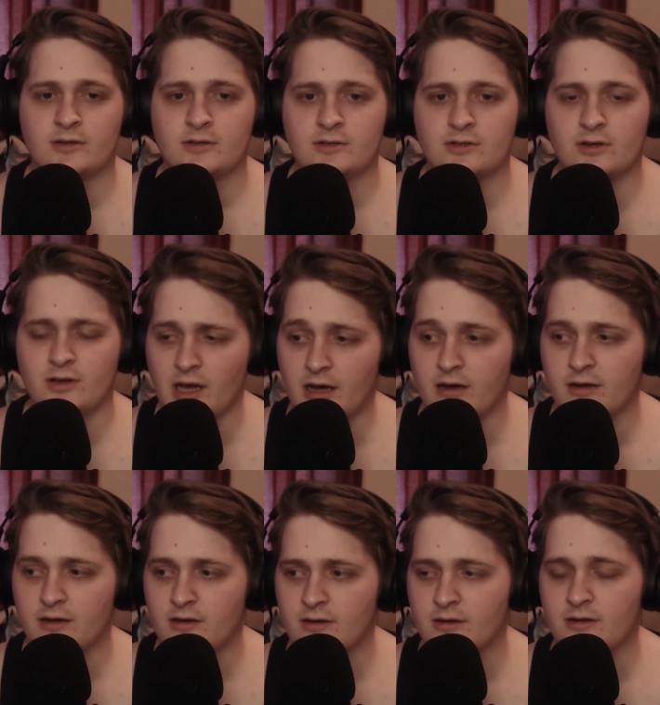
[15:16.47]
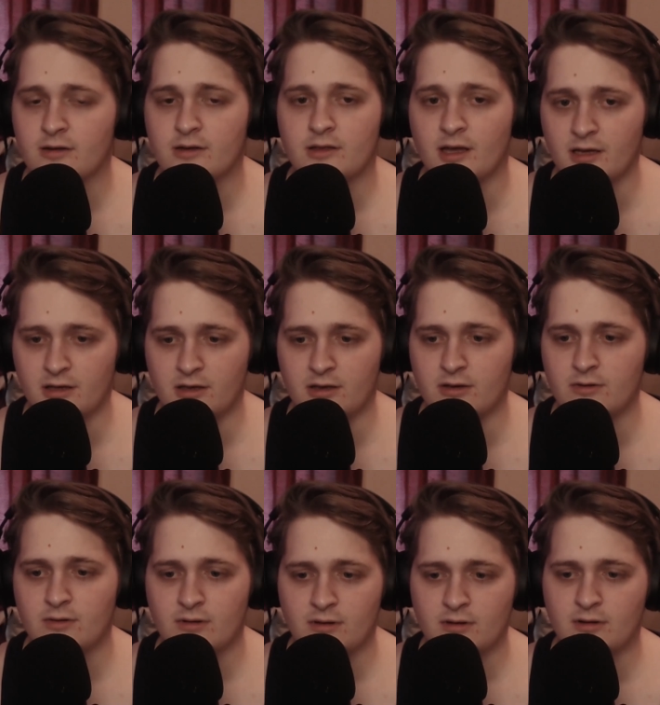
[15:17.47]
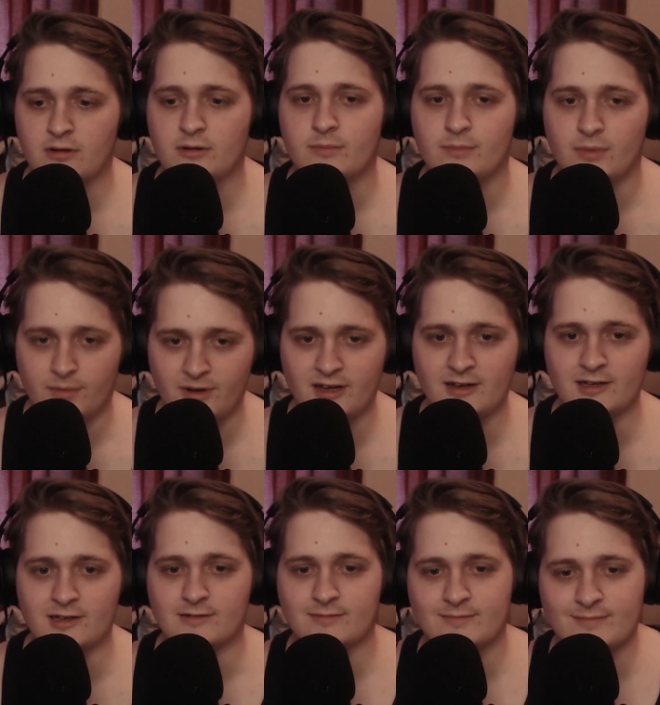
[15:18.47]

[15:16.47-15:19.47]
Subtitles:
So yeah, thank you. Bye bye.